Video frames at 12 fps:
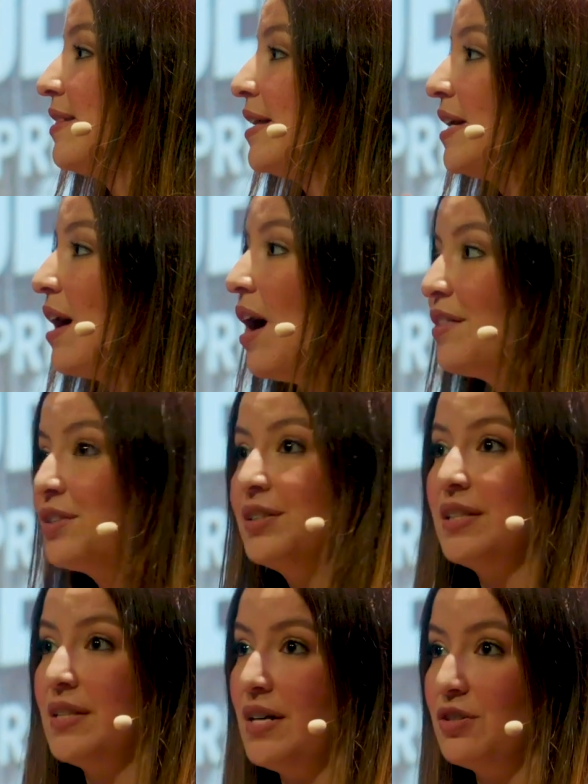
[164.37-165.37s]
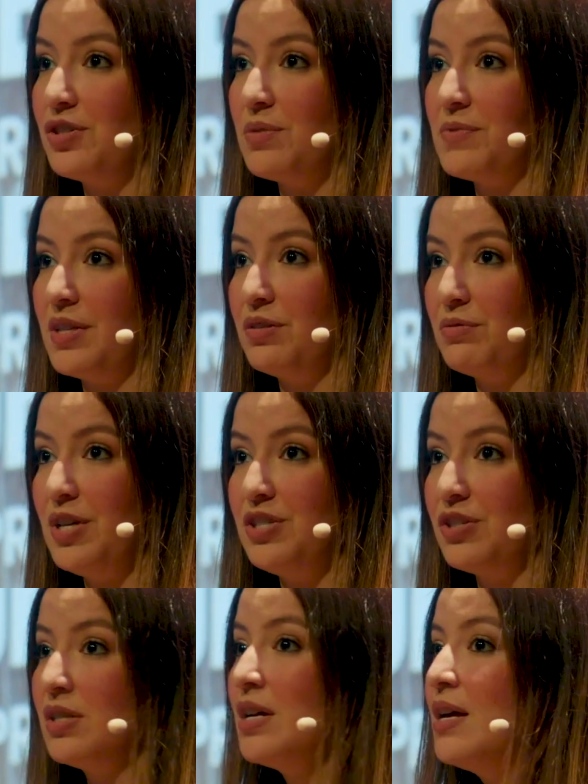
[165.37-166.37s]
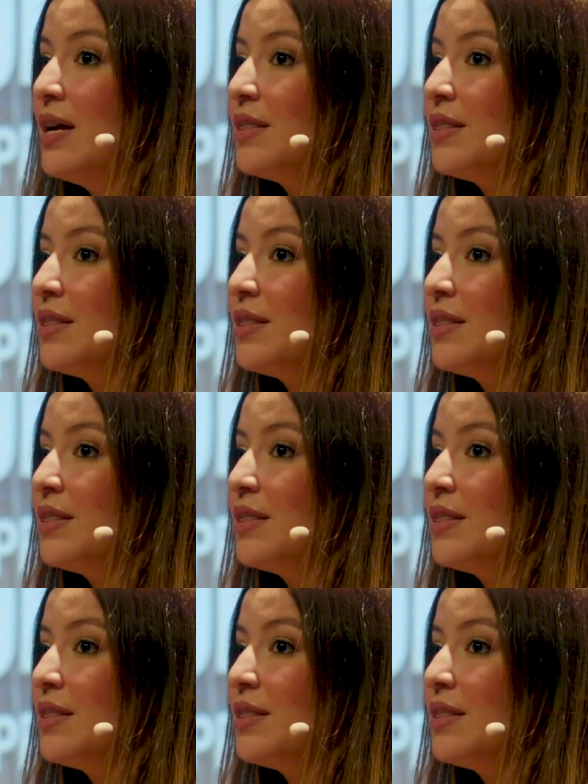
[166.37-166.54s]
unlike other dictatorships in the region,